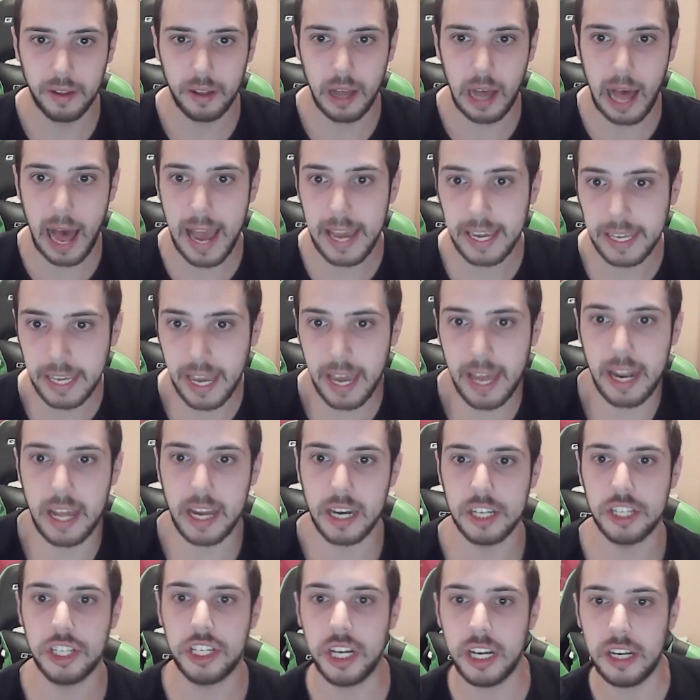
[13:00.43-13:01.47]
I get
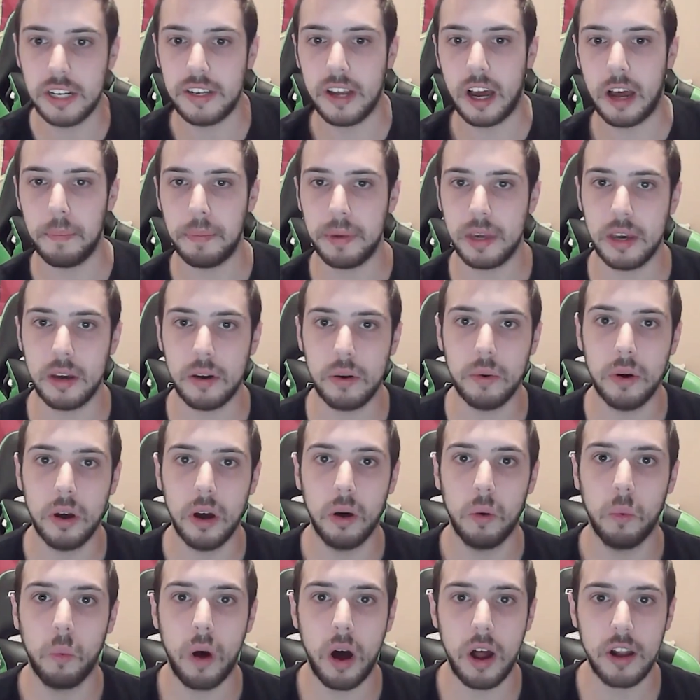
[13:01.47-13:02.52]
it. GW
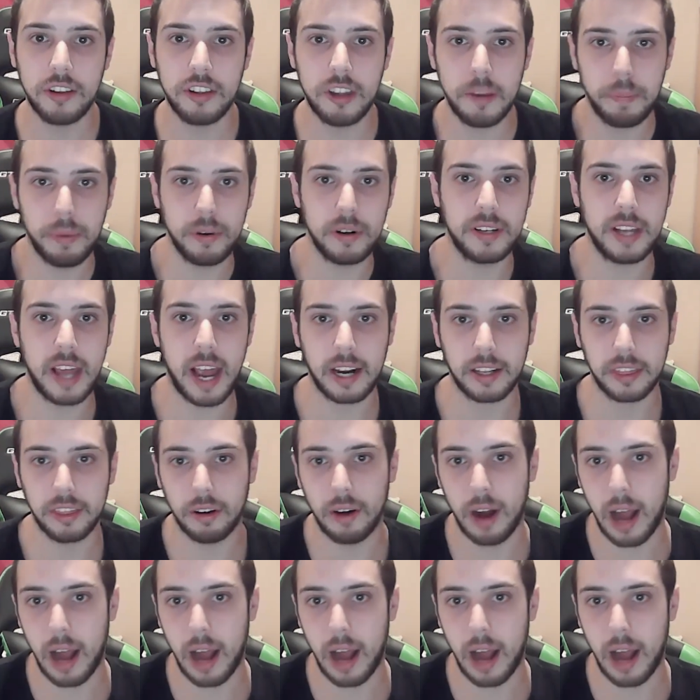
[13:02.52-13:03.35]
wants to protect their